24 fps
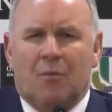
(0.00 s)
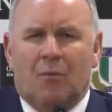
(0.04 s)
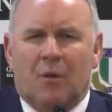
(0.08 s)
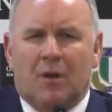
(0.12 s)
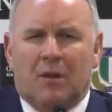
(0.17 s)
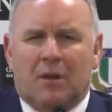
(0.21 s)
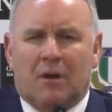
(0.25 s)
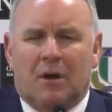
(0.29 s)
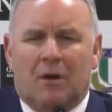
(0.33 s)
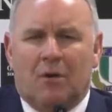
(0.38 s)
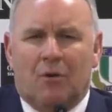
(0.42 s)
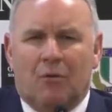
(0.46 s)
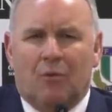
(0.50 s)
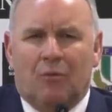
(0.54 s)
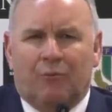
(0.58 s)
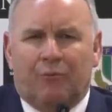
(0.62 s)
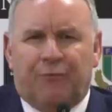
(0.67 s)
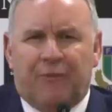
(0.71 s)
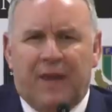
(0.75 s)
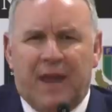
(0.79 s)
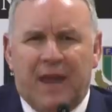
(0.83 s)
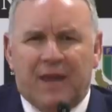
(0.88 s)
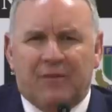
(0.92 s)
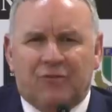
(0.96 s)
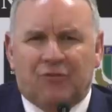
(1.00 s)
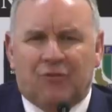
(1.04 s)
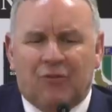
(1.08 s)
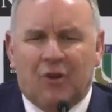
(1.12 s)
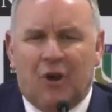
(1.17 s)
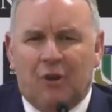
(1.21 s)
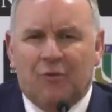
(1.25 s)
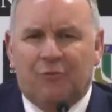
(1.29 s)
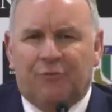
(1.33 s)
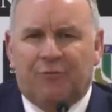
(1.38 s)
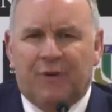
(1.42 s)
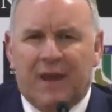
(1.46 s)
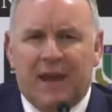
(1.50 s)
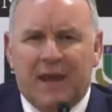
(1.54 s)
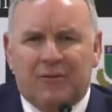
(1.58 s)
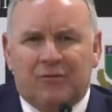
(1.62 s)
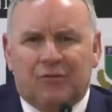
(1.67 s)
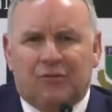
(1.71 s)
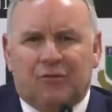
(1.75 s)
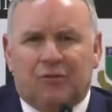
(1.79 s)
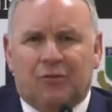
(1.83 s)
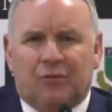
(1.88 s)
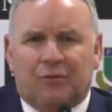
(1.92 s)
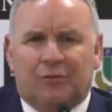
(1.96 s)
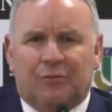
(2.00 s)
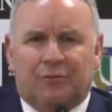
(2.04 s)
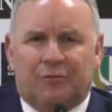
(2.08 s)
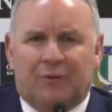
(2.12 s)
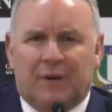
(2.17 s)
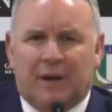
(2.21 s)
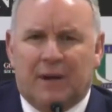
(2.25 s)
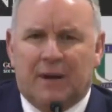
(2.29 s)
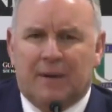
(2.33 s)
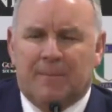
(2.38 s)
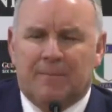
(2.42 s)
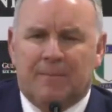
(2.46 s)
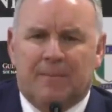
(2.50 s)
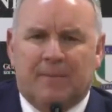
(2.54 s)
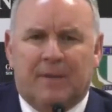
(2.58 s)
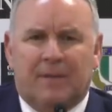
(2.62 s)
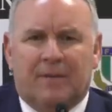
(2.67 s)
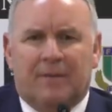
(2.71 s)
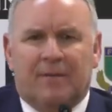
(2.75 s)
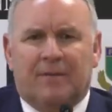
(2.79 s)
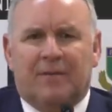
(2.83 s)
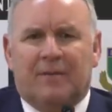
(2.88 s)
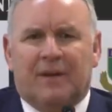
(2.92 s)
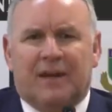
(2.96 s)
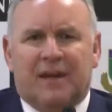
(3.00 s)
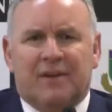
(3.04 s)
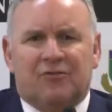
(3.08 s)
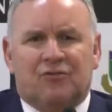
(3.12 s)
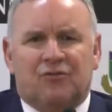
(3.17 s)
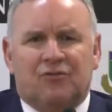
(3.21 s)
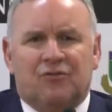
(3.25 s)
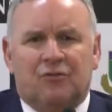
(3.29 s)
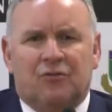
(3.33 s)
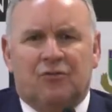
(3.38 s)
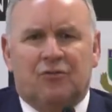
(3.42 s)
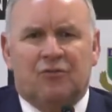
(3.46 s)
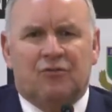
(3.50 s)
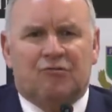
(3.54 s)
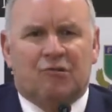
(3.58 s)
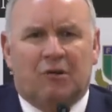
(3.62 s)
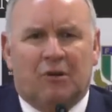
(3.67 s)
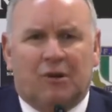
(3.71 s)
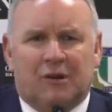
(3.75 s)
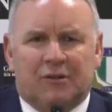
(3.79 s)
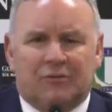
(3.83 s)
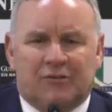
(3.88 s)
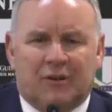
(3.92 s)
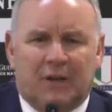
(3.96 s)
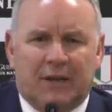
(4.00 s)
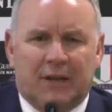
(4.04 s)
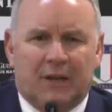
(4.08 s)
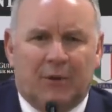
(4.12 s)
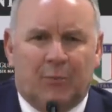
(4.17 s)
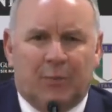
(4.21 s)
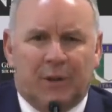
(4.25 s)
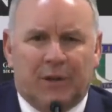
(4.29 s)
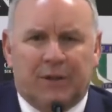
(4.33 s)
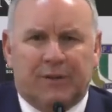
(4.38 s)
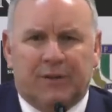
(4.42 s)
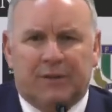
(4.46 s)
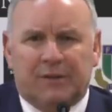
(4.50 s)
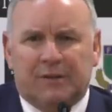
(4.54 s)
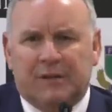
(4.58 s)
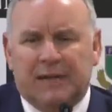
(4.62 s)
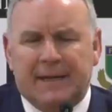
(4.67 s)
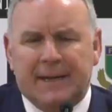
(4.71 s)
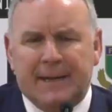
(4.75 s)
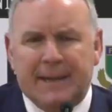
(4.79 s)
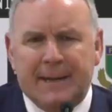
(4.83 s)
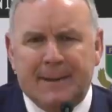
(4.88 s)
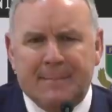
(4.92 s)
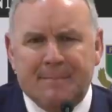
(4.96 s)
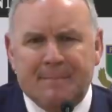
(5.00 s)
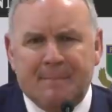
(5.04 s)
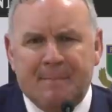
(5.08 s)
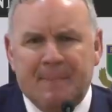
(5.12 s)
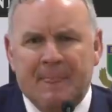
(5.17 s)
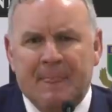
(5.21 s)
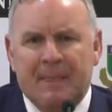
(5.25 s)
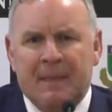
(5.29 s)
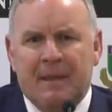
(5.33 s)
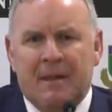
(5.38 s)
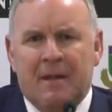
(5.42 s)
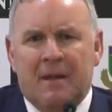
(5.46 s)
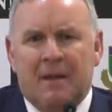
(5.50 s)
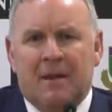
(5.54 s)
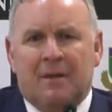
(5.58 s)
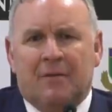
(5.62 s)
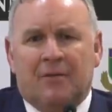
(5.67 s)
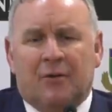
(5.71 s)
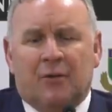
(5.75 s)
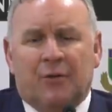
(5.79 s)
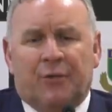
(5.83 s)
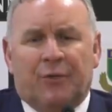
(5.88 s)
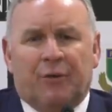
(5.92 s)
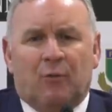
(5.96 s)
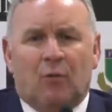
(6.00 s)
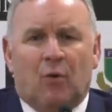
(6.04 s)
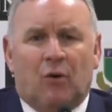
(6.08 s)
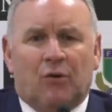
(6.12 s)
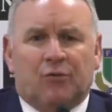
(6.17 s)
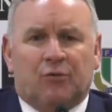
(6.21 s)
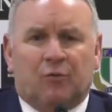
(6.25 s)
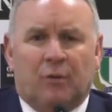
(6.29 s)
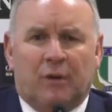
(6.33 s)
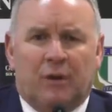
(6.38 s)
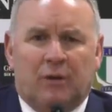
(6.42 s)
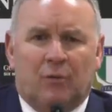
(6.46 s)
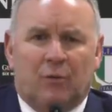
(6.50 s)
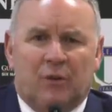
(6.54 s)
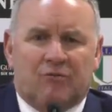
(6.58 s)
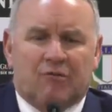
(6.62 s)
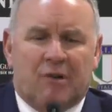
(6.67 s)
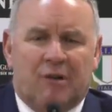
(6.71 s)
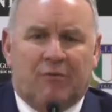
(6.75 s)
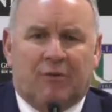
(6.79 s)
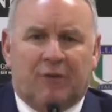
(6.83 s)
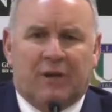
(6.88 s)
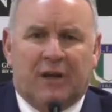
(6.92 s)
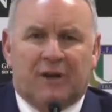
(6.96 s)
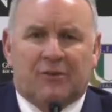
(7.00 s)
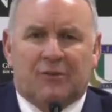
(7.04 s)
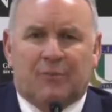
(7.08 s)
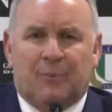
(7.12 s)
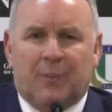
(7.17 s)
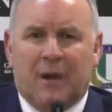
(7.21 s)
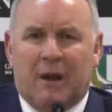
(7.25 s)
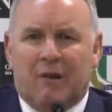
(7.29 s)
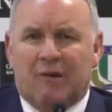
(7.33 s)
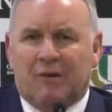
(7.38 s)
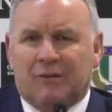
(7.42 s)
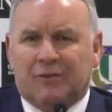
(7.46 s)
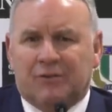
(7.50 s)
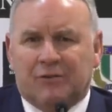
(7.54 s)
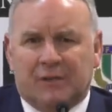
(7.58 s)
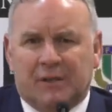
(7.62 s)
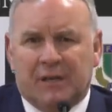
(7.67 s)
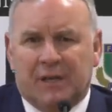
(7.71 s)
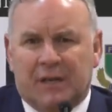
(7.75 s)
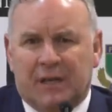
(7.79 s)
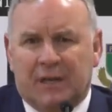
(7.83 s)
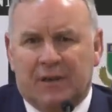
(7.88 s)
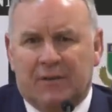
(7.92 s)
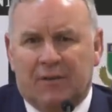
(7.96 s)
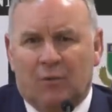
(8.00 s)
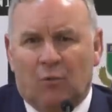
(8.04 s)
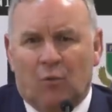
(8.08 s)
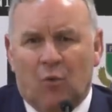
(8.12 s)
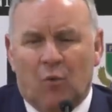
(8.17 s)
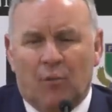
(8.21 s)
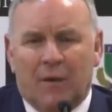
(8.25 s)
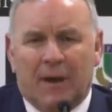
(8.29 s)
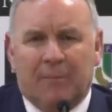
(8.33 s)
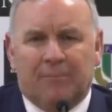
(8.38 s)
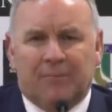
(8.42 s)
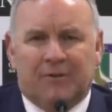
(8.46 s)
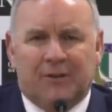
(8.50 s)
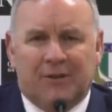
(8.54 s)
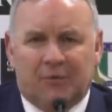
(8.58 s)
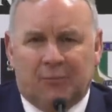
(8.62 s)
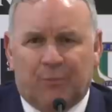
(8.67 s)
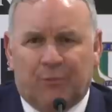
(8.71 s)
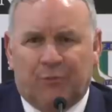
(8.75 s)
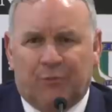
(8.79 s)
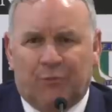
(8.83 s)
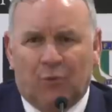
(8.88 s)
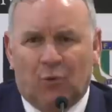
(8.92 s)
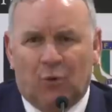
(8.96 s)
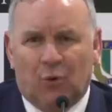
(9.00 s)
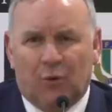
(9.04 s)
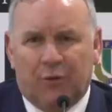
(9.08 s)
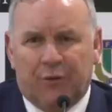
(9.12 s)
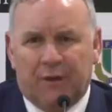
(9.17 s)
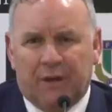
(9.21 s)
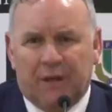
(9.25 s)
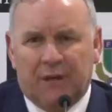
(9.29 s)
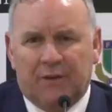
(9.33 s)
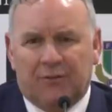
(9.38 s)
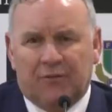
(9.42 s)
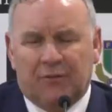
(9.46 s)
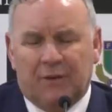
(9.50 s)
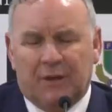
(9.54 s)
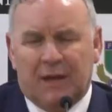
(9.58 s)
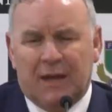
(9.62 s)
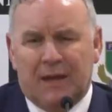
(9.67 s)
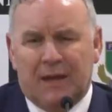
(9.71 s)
Well, the whole fans, no fans sort of gets neutralised a little bit. The good thing was we travelled out to Paris in the warm-up test before these